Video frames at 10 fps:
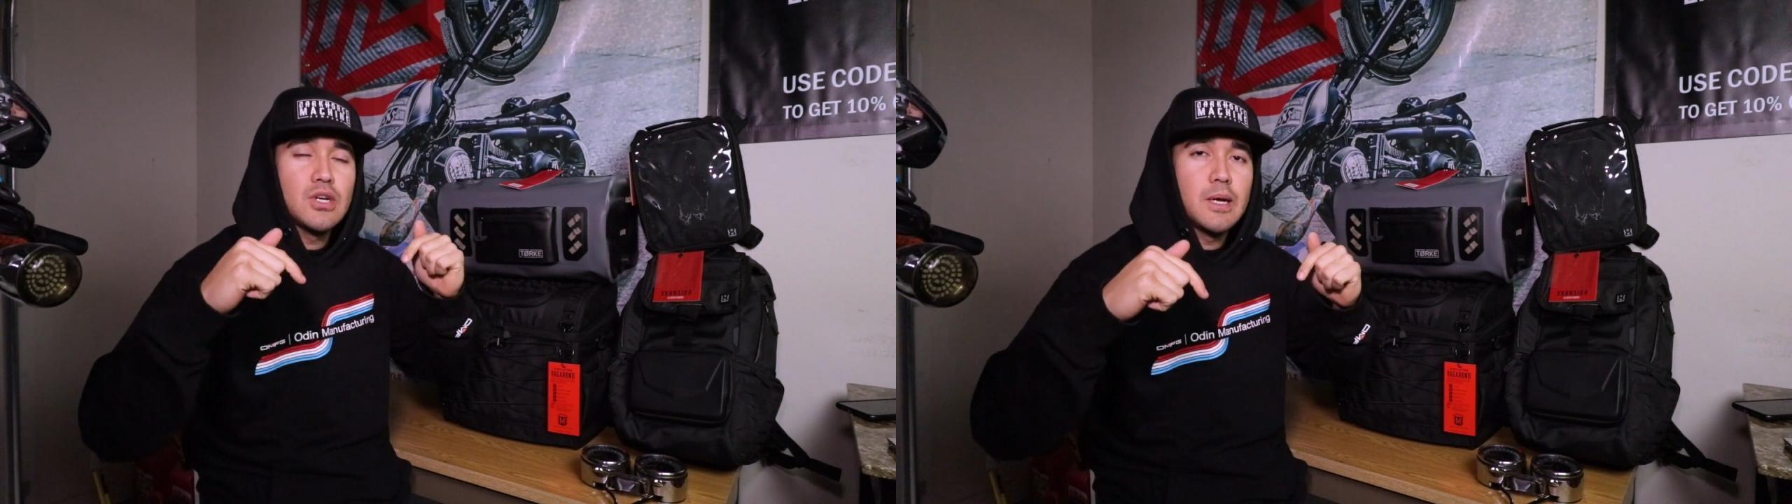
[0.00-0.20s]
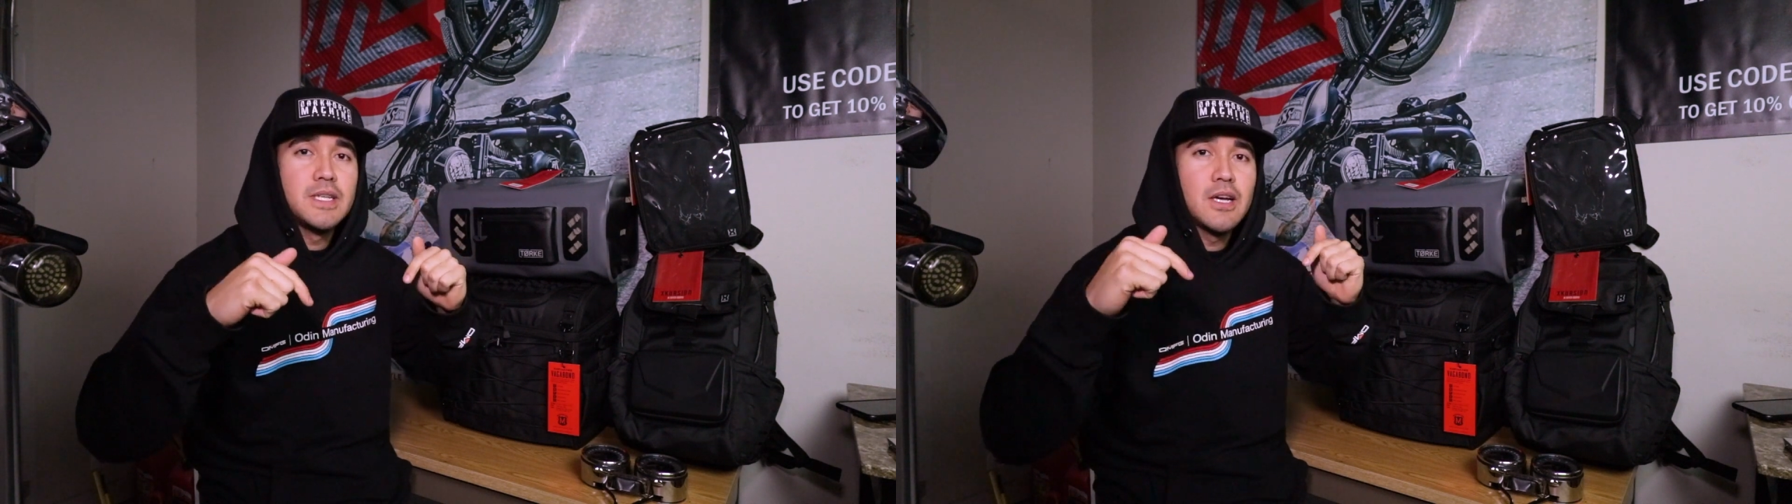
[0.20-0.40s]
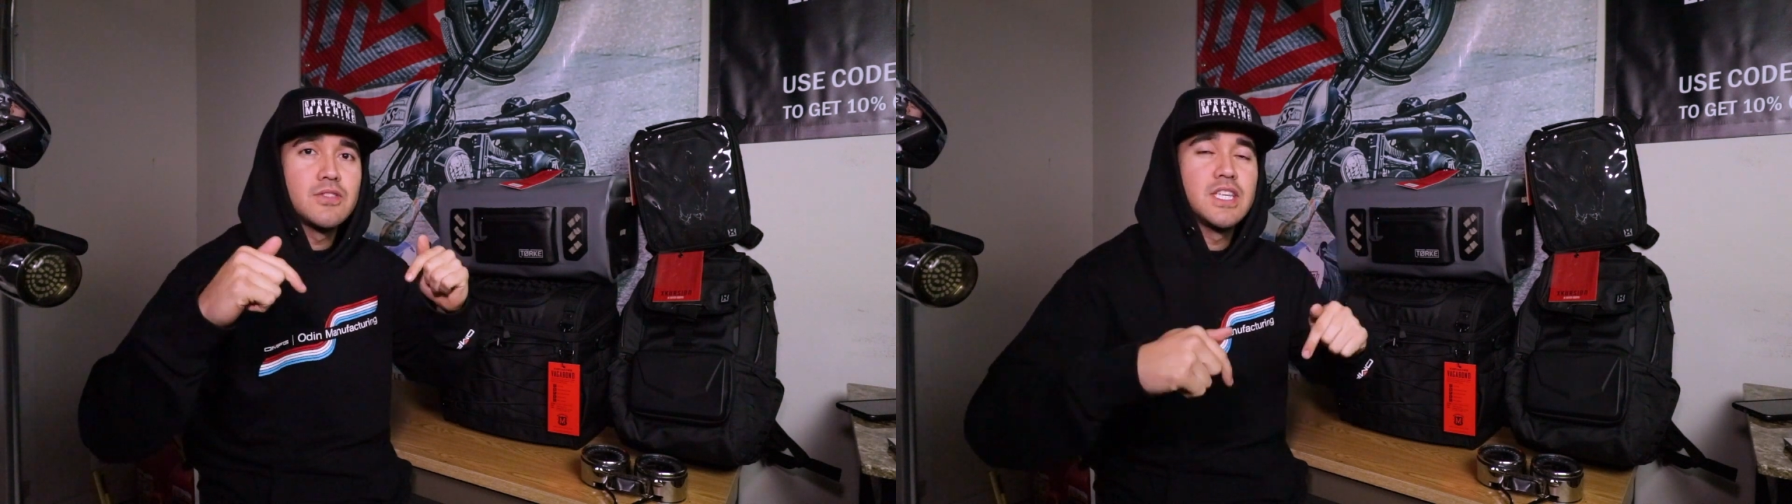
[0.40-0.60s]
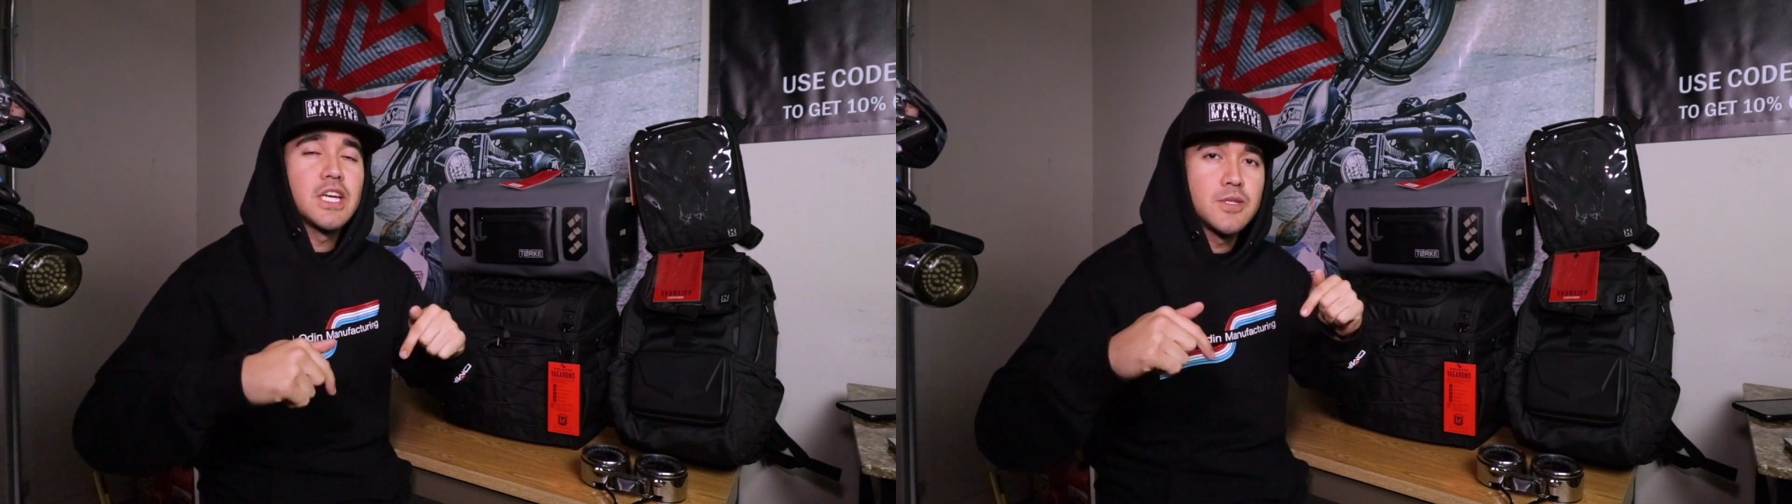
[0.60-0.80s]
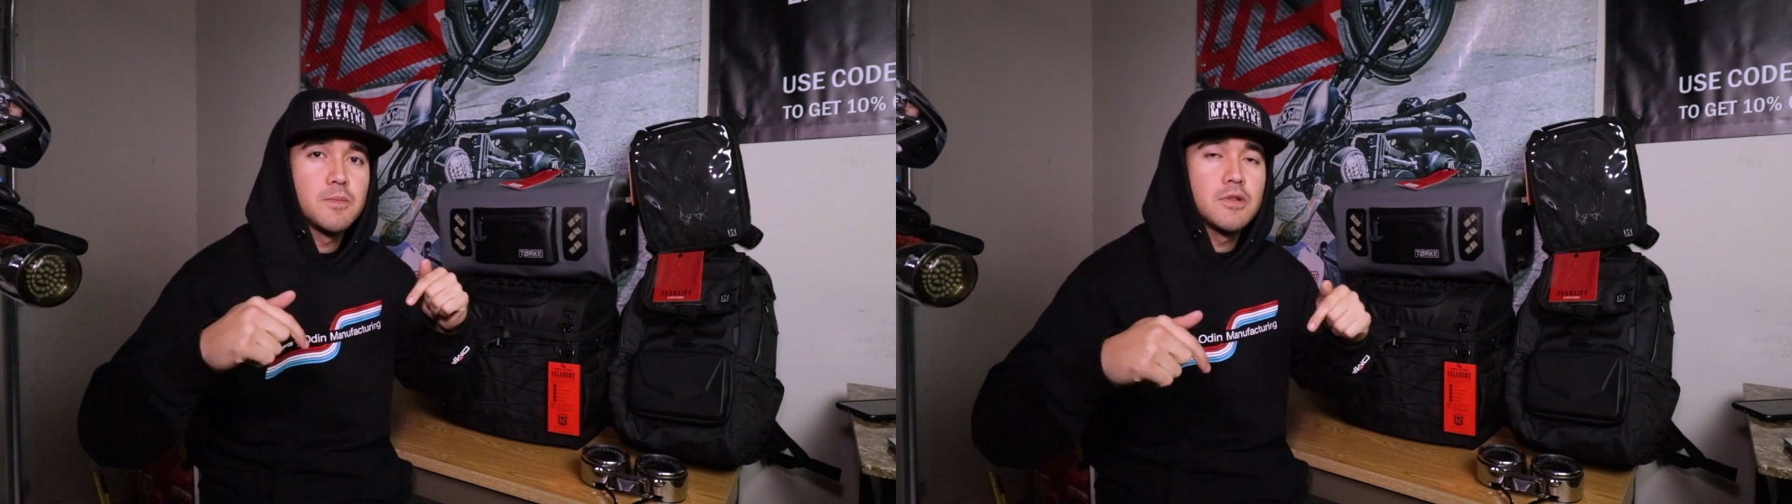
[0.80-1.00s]
drop down
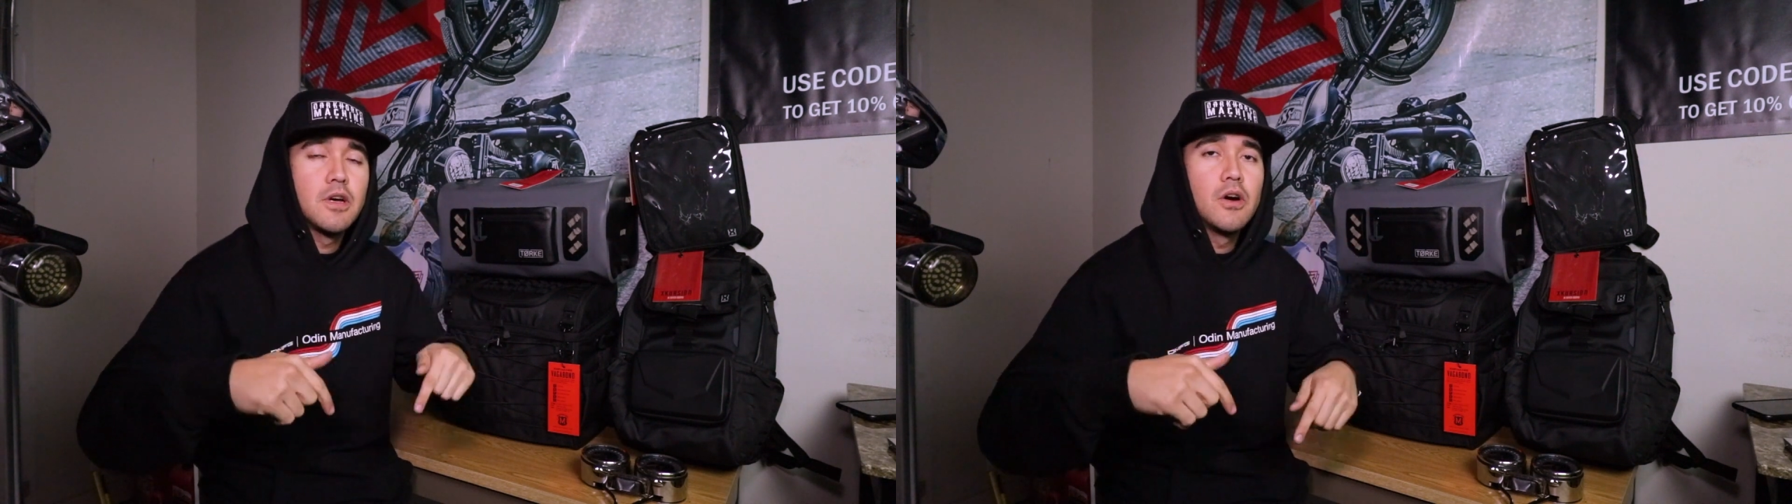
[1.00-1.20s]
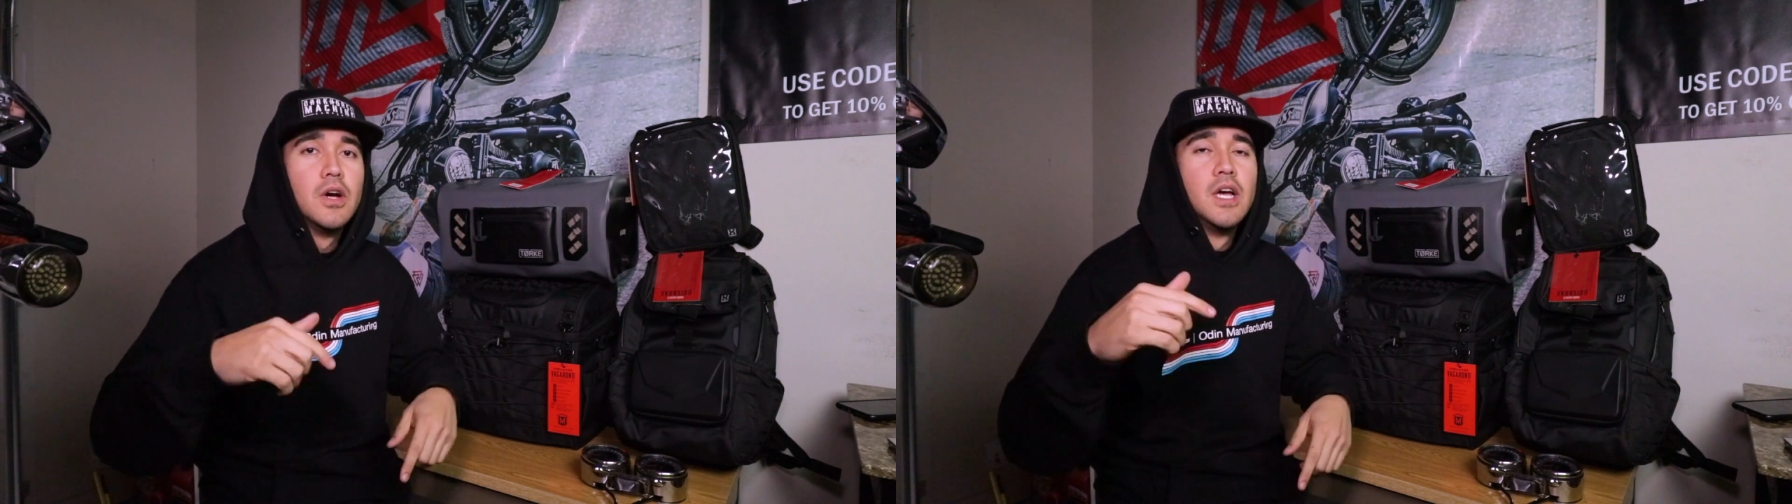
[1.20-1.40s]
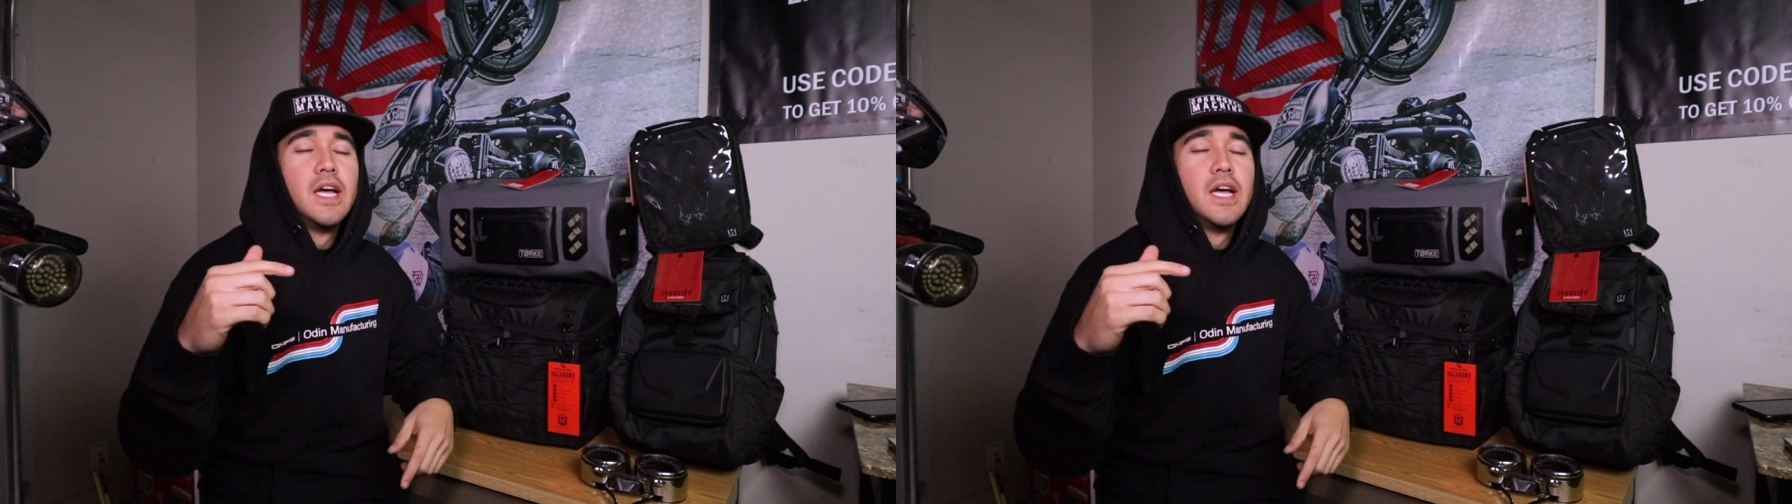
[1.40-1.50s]
section below,